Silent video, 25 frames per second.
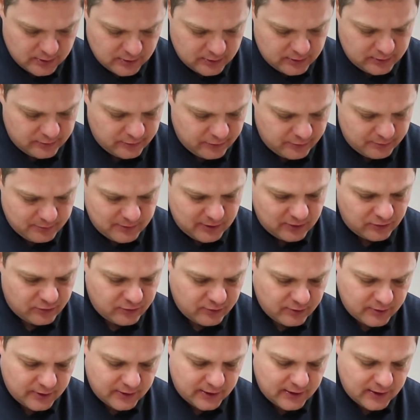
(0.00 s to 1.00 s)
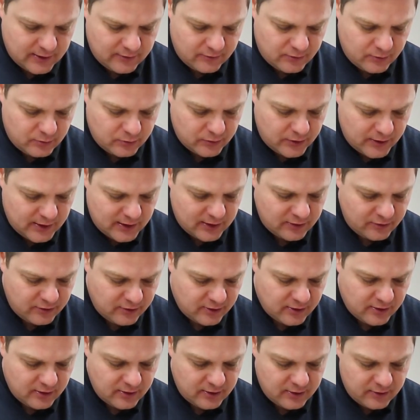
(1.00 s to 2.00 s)
Just make sure I get into all the
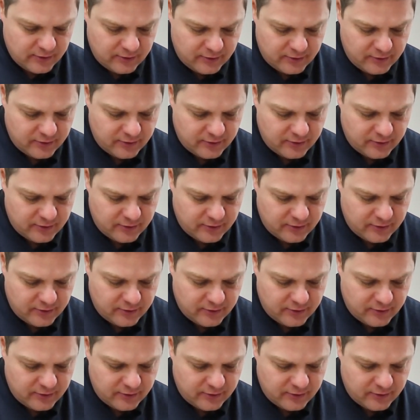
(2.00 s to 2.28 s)
edges.